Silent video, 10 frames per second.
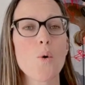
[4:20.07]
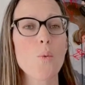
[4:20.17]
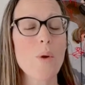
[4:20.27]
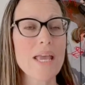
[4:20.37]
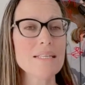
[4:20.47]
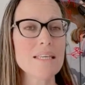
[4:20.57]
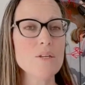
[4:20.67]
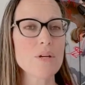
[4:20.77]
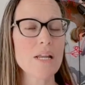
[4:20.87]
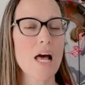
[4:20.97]
Ways that you
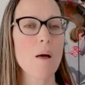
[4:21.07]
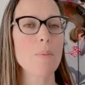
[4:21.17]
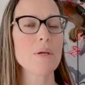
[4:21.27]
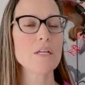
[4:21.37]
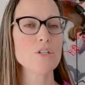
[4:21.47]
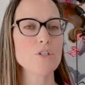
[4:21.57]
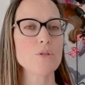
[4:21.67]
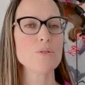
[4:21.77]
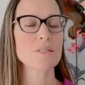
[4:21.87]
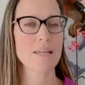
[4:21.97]
can help
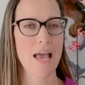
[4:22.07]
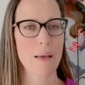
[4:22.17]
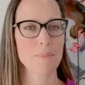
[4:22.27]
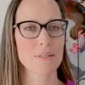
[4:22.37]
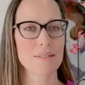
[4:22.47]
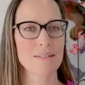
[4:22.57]
induce naps.